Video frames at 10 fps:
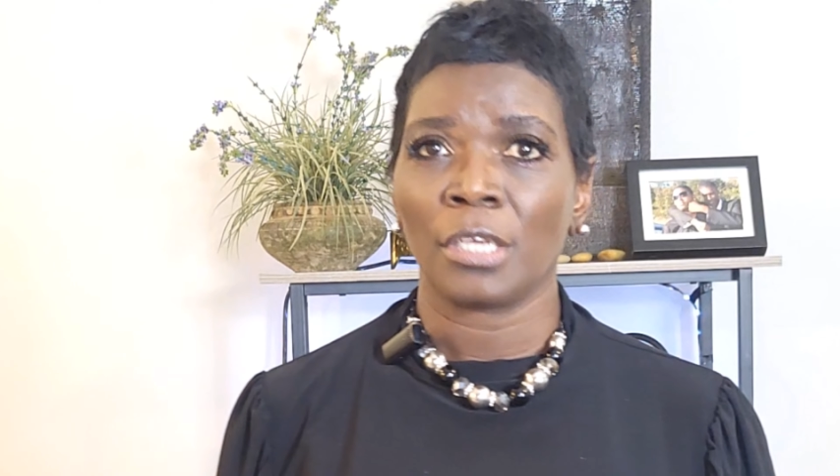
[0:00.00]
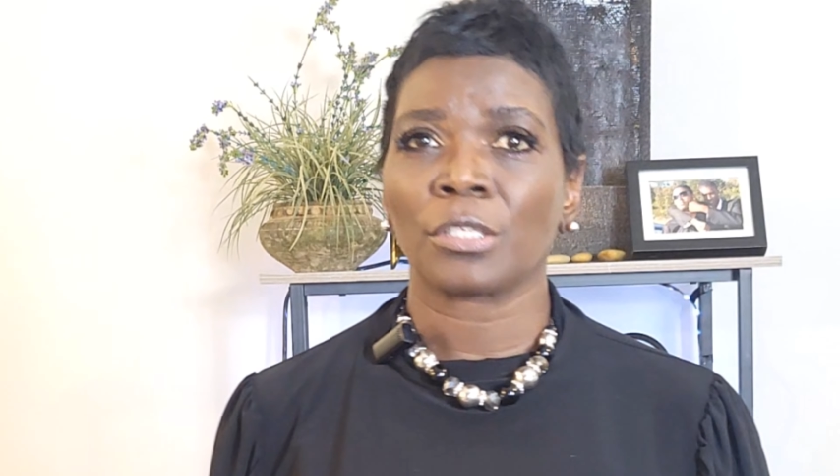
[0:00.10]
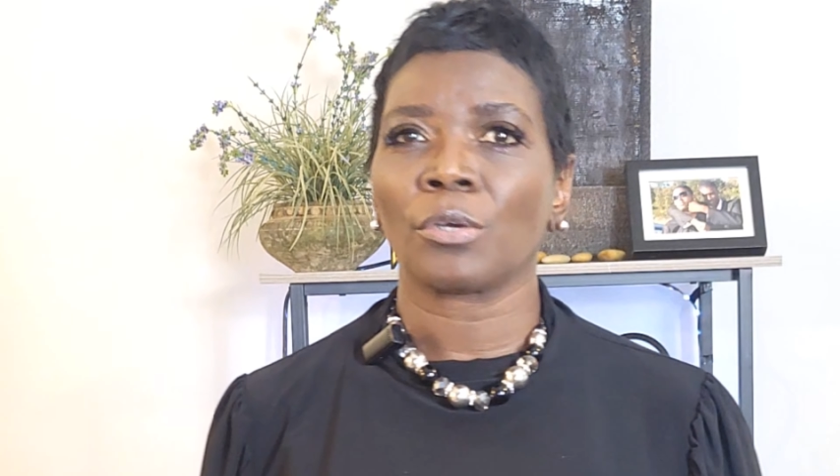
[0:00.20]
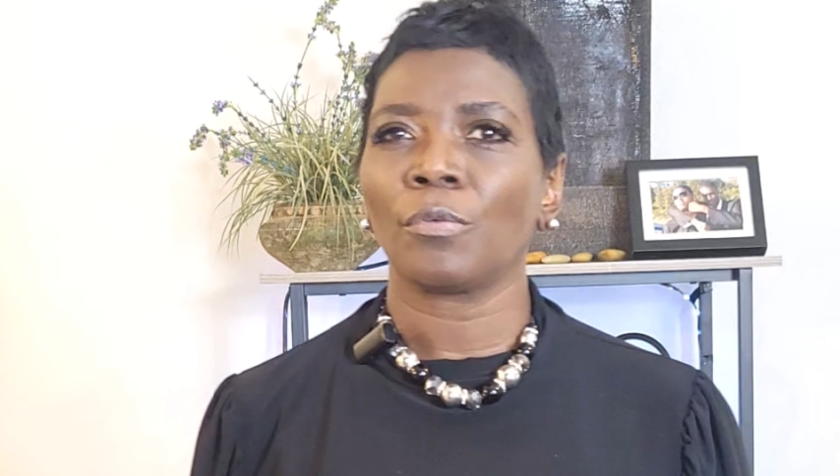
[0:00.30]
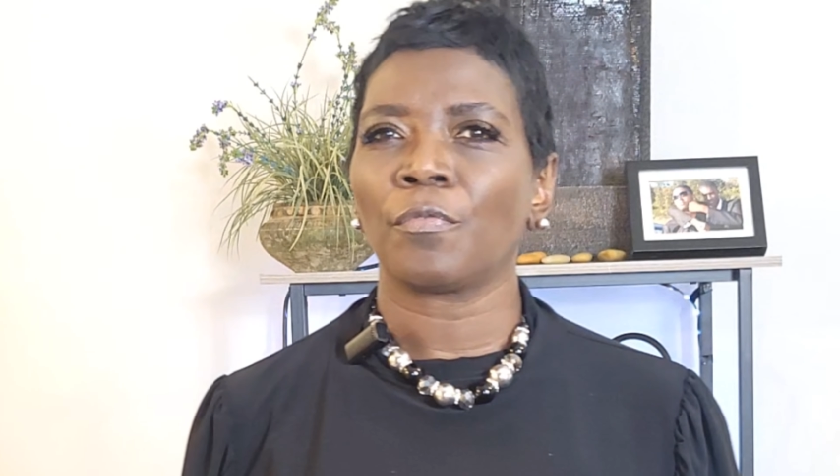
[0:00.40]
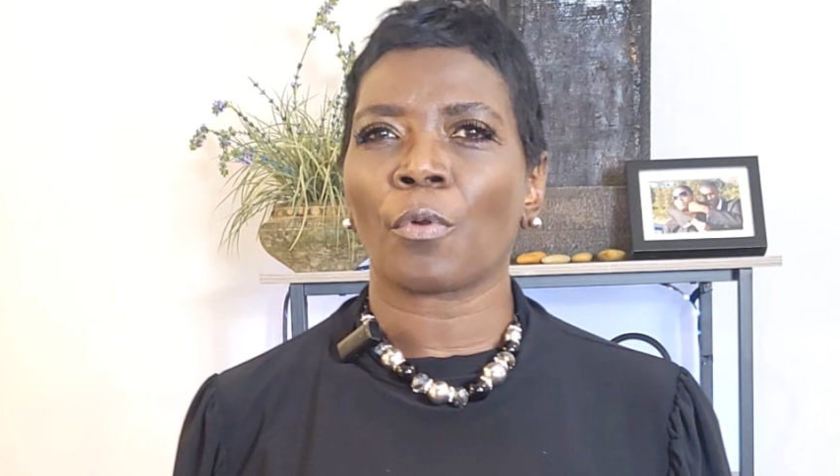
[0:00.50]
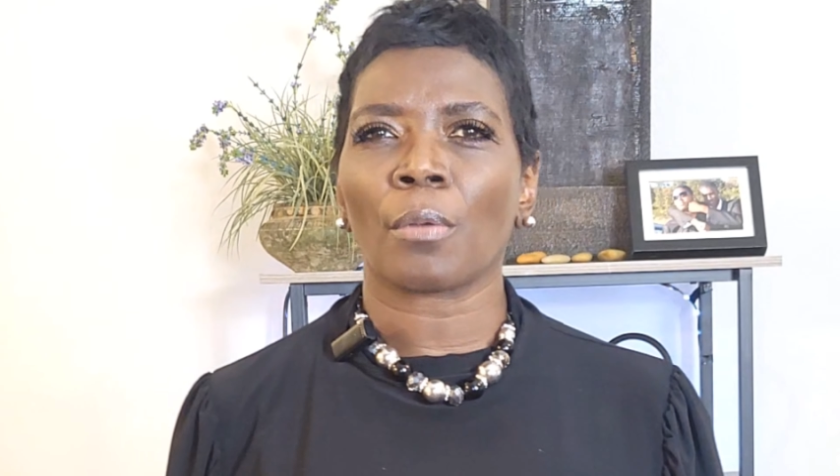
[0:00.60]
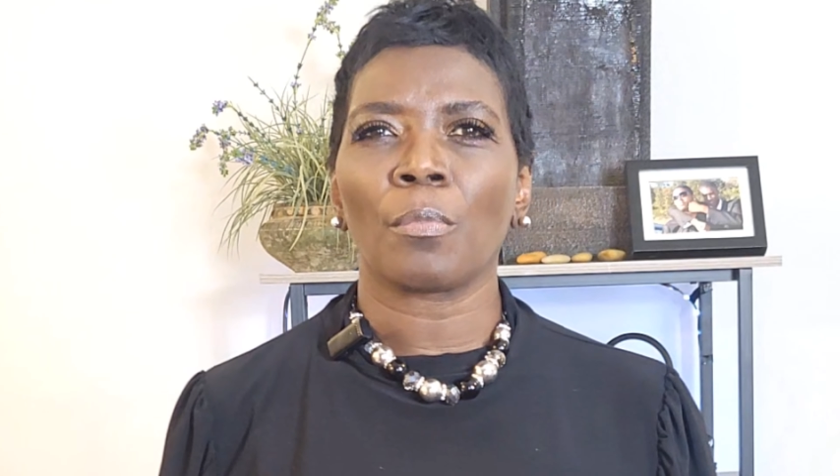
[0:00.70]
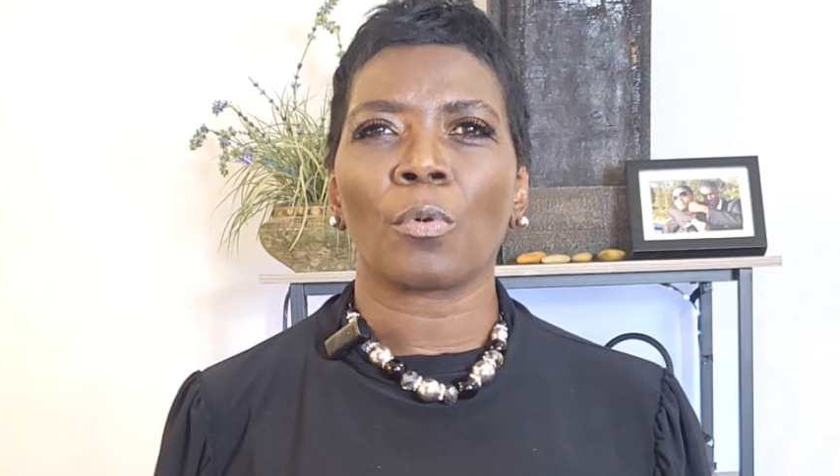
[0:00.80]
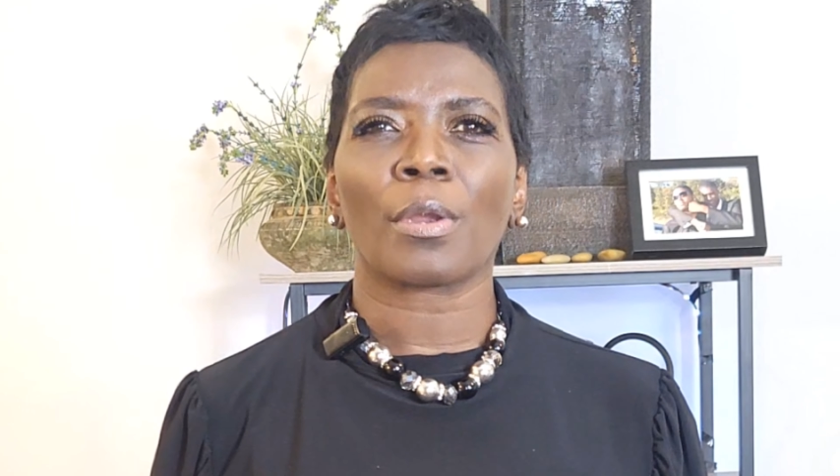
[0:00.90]
So for
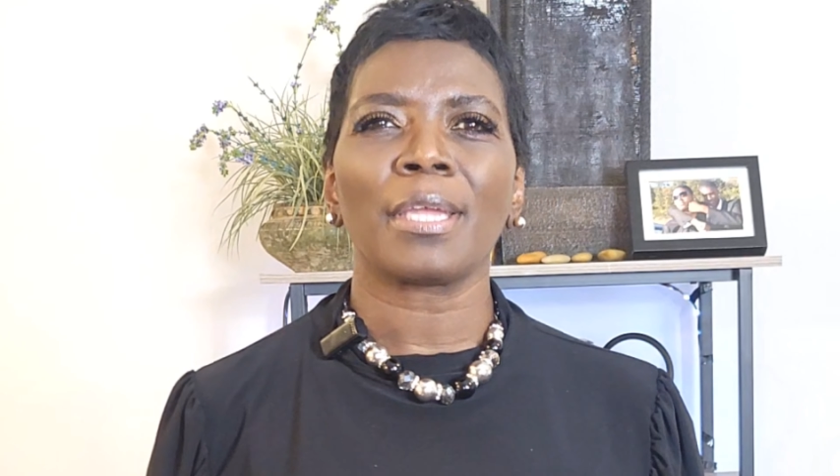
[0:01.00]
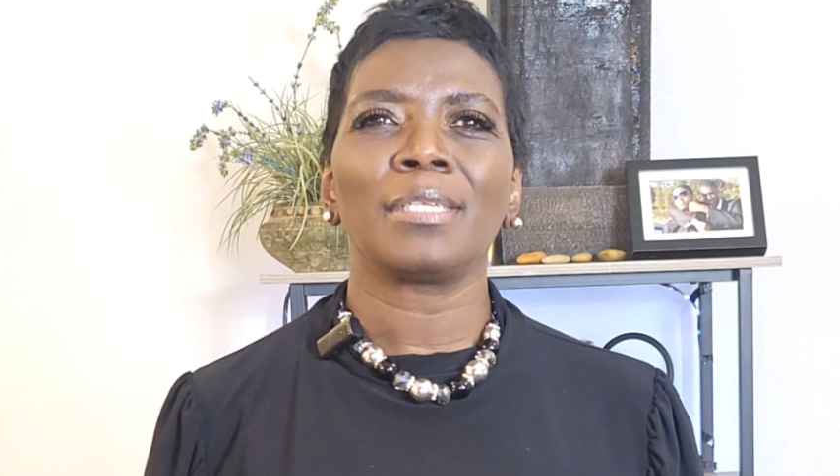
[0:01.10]
a more